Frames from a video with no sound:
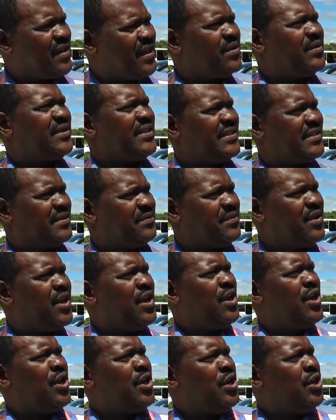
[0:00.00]
heroism
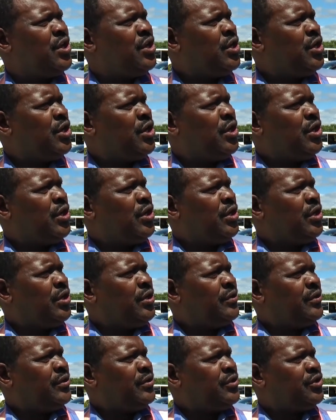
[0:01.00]

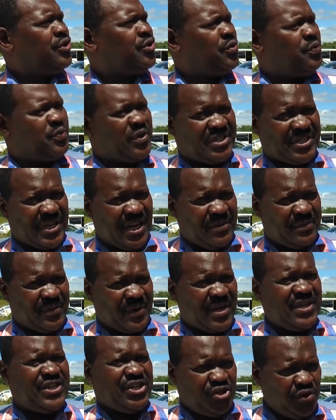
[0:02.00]
should be
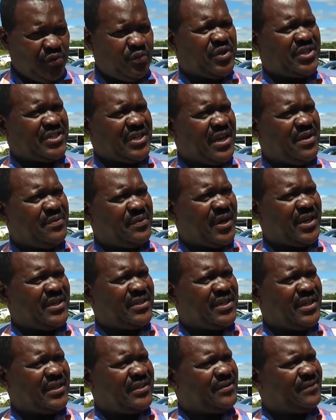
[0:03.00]

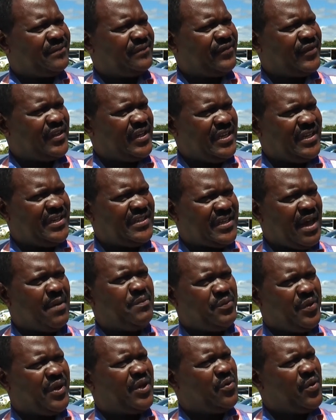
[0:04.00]
celebrated in some
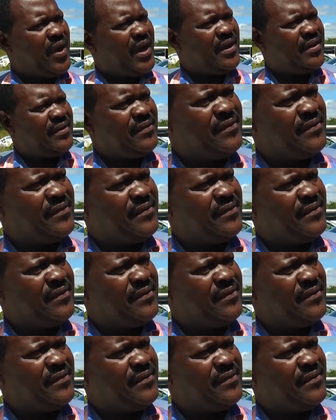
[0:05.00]
big way.